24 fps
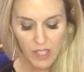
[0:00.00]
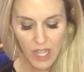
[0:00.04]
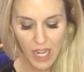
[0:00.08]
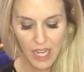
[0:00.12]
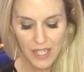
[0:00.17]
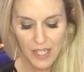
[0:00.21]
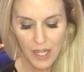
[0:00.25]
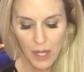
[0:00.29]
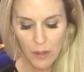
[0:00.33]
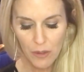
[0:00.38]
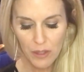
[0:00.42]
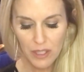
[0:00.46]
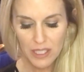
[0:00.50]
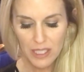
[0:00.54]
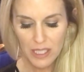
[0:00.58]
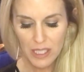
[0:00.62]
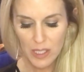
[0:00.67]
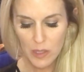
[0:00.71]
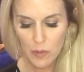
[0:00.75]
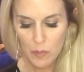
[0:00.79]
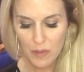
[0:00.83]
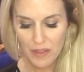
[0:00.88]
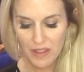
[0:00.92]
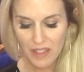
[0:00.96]
I know this
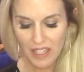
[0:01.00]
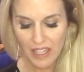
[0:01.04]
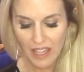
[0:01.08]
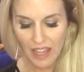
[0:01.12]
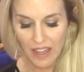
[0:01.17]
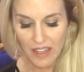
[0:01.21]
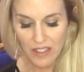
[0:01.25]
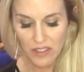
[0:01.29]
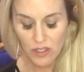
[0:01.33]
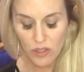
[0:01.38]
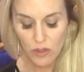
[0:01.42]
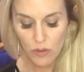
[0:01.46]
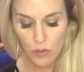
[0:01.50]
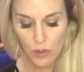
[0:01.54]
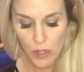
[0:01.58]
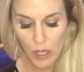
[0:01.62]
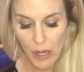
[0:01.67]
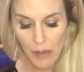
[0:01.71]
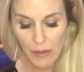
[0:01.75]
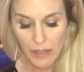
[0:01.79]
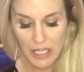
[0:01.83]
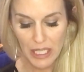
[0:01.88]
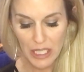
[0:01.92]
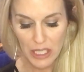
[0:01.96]
has been the case
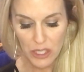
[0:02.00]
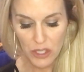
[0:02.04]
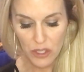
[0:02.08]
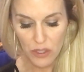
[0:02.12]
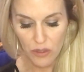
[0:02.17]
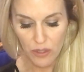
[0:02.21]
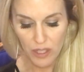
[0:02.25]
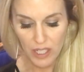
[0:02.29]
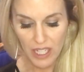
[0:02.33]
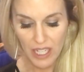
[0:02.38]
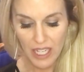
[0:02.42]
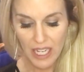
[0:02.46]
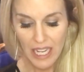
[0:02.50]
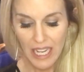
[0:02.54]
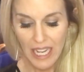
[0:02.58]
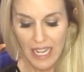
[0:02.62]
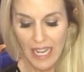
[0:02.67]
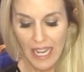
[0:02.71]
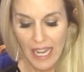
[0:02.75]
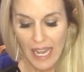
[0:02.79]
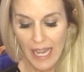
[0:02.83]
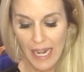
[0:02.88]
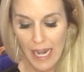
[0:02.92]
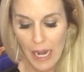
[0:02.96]
throughout history,
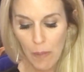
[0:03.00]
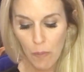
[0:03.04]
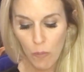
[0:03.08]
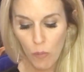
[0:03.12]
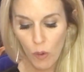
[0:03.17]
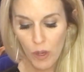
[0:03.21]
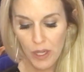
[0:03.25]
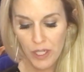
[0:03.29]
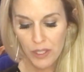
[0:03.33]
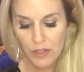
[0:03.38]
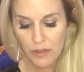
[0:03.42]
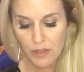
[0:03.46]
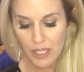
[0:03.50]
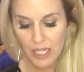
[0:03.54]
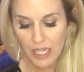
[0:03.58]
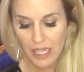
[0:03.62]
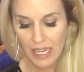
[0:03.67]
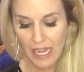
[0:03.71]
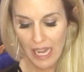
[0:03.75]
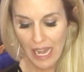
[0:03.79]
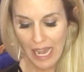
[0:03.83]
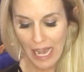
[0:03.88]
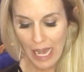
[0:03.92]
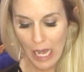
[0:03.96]
and I'm
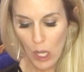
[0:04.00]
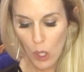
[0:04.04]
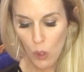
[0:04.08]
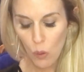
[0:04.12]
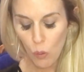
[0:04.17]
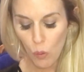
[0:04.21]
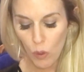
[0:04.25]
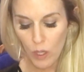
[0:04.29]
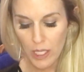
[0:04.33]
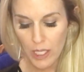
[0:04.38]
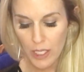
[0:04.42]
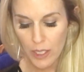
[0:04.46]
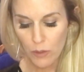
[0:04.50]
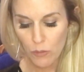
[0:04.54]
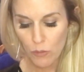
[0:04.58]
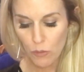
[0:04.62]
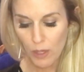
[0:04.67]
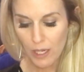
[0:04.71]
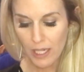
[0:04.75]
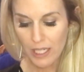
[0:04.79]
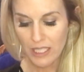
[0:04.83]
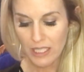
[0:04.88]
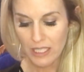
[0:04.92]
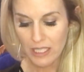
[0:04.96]
wondering how one
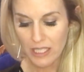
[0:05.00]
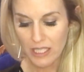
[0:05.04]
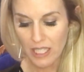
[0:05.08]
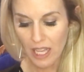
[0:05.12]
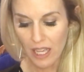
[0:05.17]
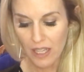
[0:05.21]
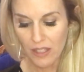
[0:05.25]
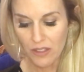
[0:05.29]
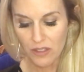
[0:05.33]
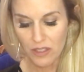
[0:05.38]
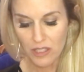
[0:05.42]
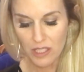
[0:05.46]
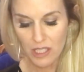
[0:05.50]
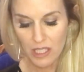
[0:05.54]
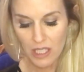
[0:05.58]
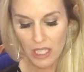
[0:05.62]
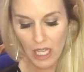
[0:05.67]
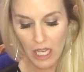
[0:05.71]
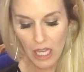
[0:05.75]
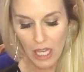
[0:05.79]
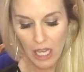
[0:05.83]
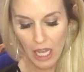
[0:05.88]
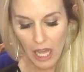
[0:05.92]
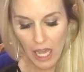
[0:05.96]
reconciles
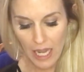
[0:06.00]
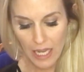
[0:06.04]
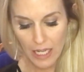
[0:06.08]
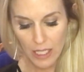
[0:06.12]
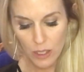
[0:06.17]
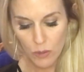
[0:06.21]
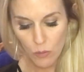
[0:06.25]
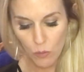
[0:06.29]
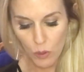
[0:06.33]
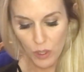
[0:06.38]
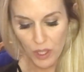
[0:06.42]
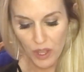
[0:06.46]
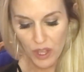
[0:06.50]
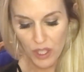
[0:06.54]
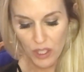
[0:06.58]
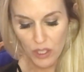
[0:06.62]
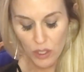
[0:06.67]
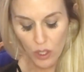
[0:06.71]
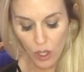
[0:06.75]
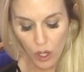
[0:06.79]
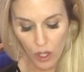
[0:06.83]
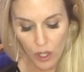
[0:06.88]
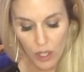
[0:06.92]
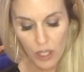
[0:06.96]
the light with the
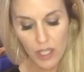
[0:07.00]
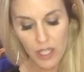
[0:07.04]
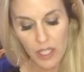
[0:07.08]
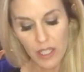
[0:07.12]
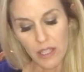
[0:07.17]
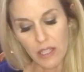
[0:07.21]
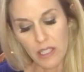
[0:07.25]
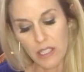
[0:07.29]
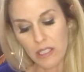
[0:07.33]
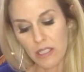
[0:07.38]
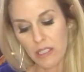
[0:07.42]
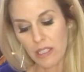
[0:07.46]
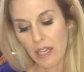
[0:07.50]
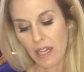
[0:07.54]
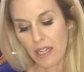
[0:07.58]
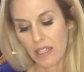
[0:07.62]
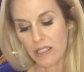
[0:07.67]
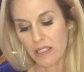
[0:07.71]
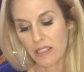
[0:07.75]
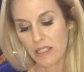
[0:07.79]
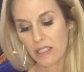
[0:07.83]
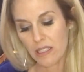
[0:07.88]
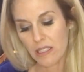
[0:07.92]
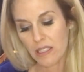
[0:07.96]
dark in these
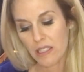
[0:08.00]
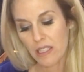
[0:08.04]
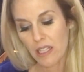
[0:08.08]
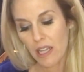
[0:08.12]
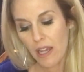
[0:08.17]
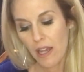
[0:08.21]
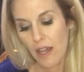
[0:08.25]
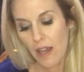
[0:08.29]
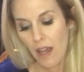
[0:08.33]
cases.